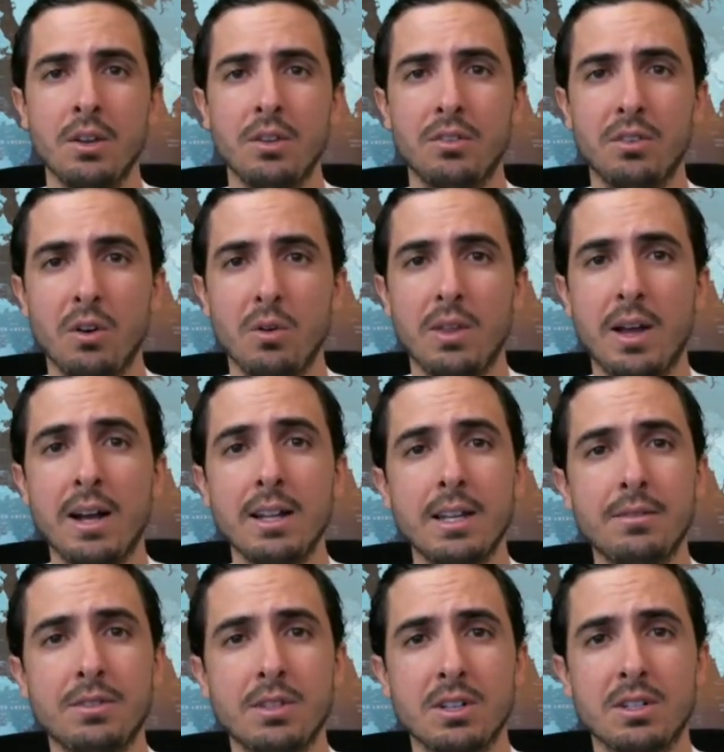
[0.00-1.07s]
So that
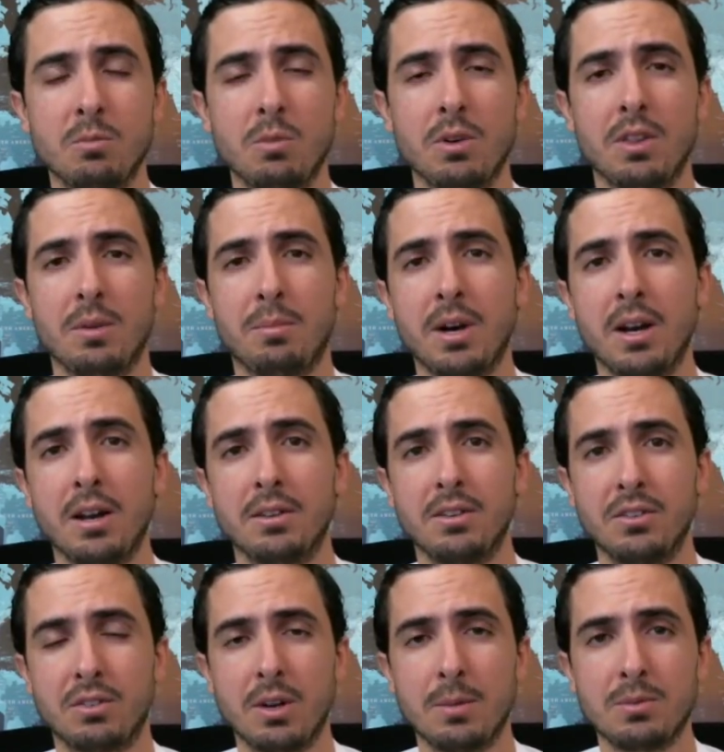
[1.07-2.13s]
leaves us with a product
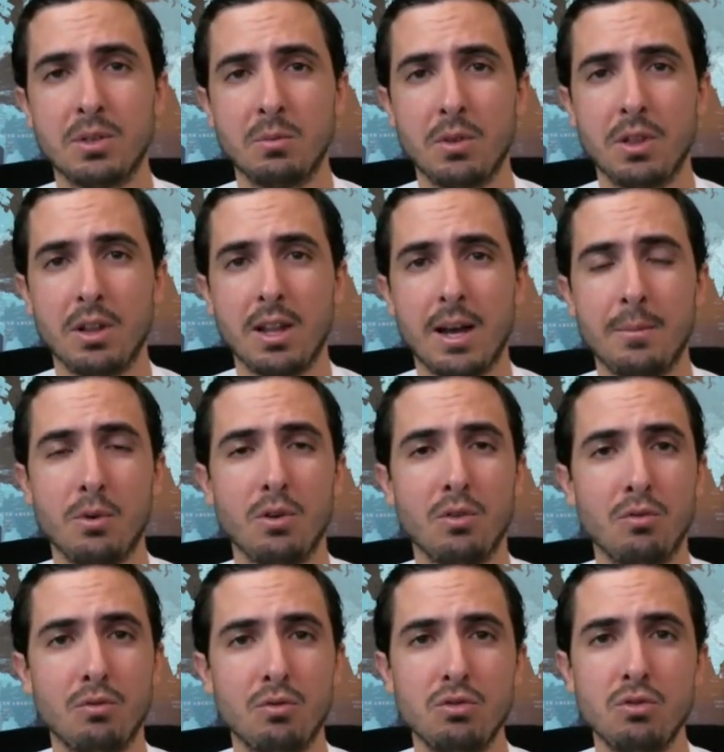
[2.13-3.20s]
description with a lot more
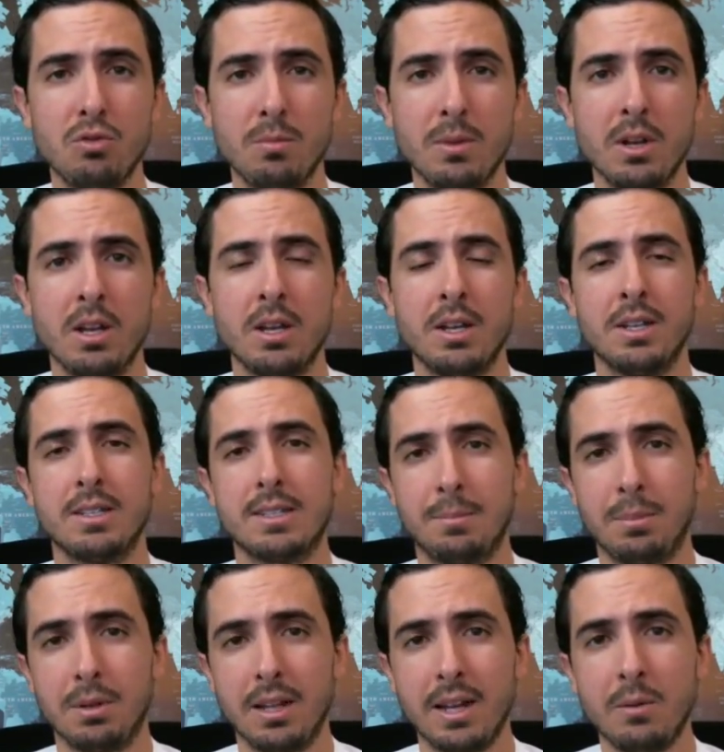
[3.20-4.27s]
room to
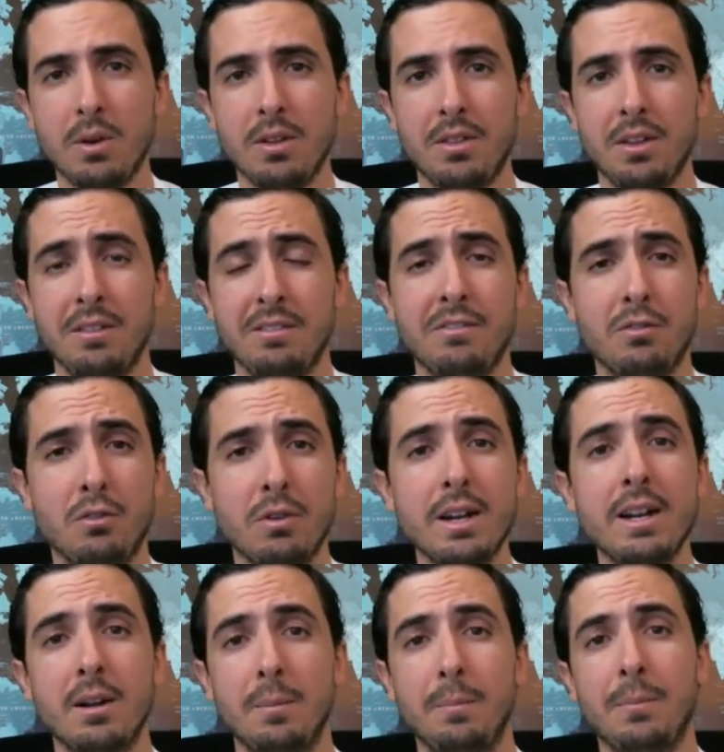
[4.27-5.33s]
play with and
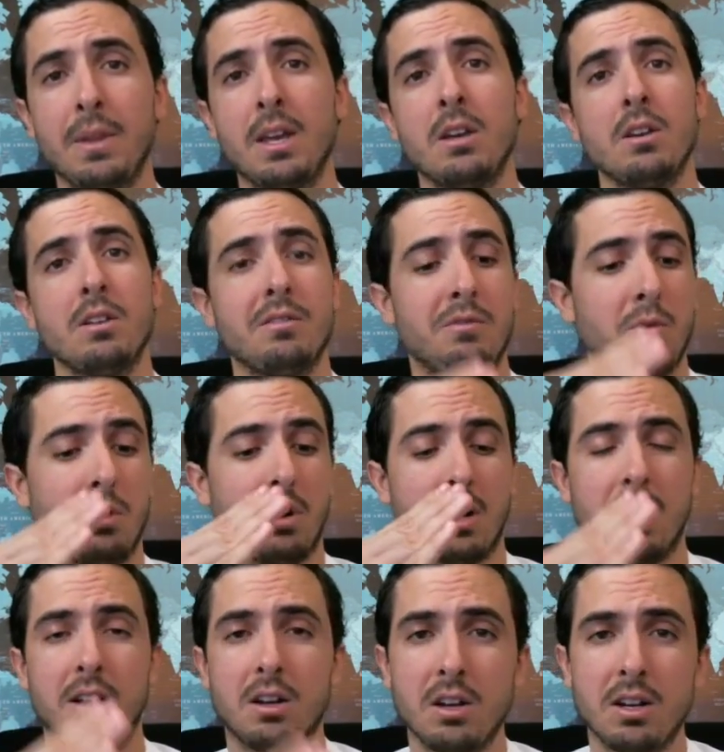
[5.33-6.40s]
freedom for
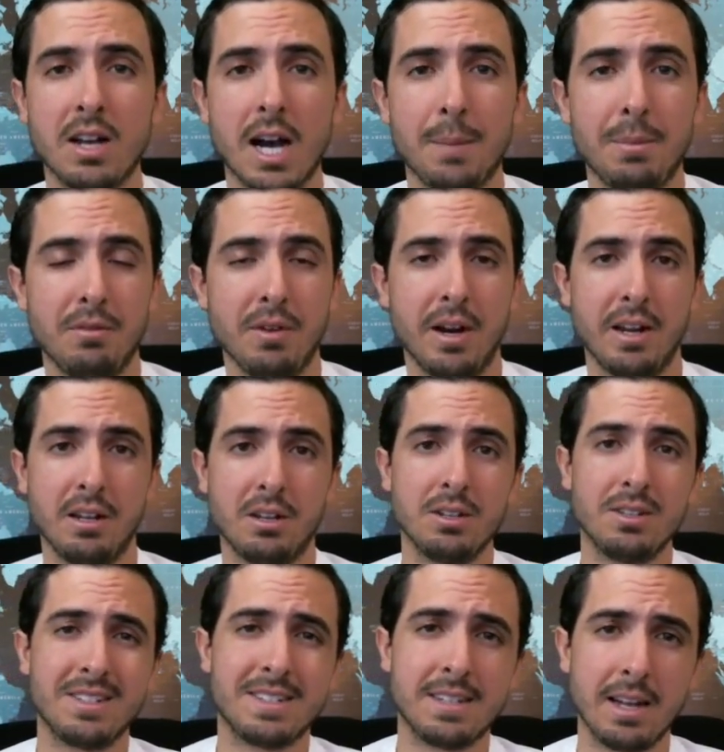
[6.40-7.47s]
good copywriting,
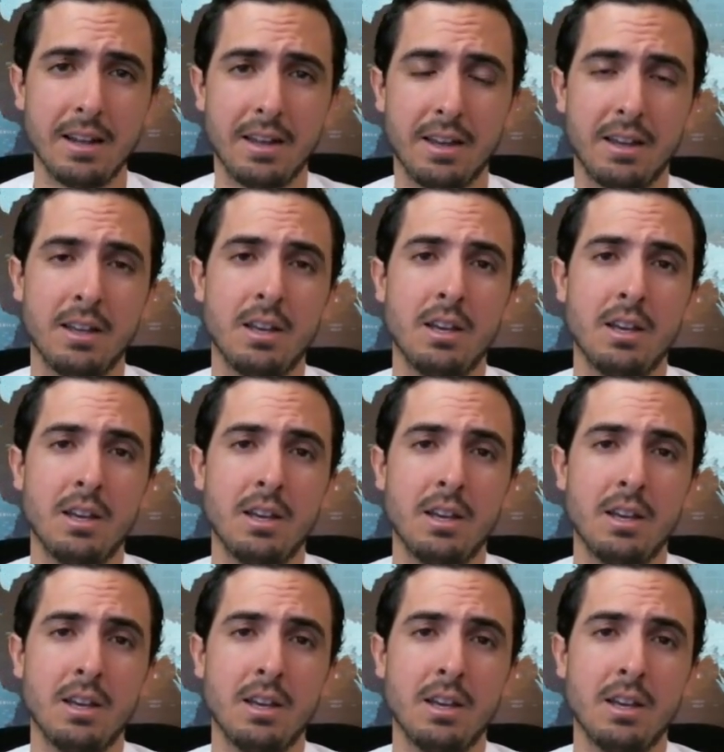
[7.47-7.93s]
good selling,